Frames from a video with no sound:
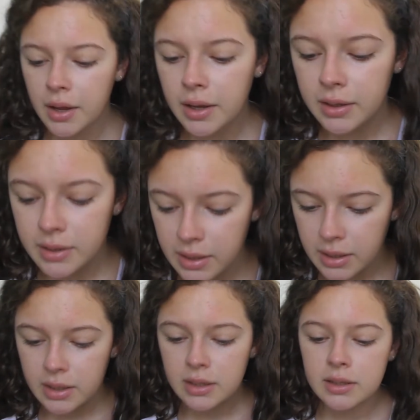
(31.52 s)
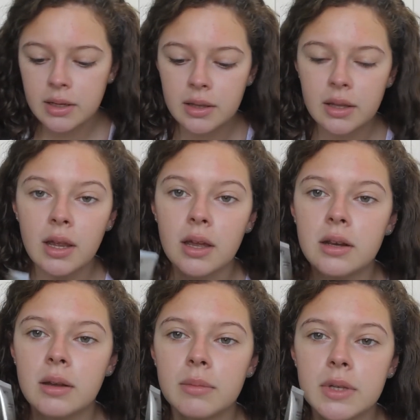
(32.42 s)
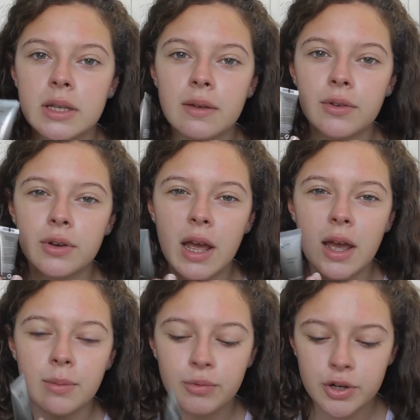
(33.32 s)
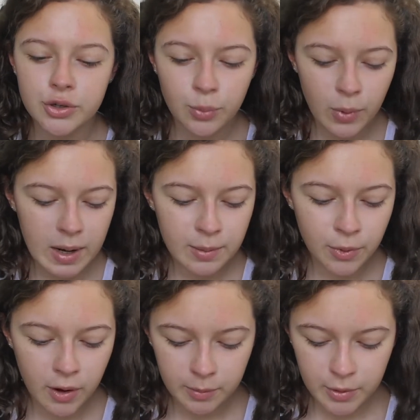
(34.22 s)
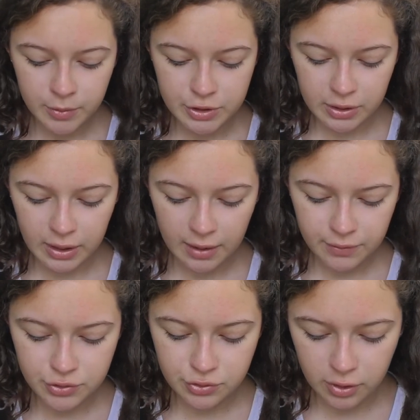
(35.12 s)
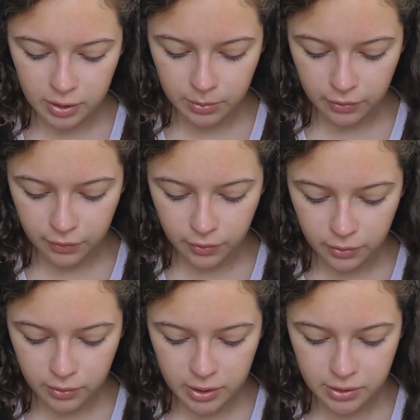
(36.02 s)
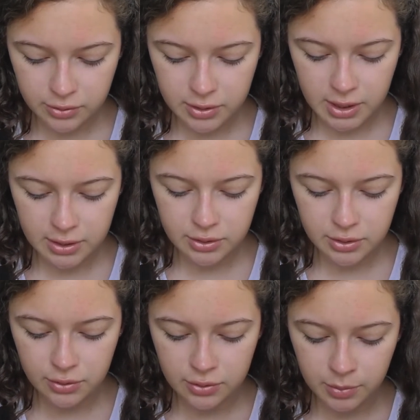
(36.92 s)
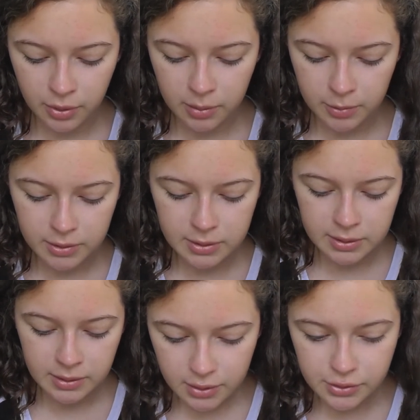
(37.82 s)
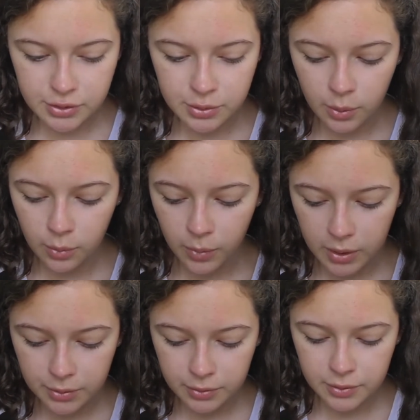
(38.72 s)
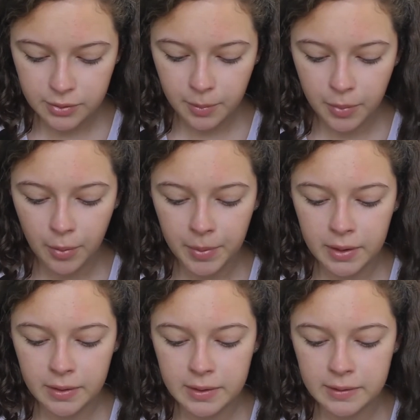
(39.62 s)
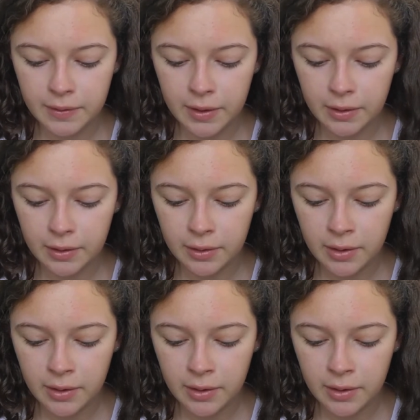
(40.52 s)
It is the number seven Airbrush Away primer, which I haven't tried before. I don't tend to use primers. I just thought, why not pop it in this video?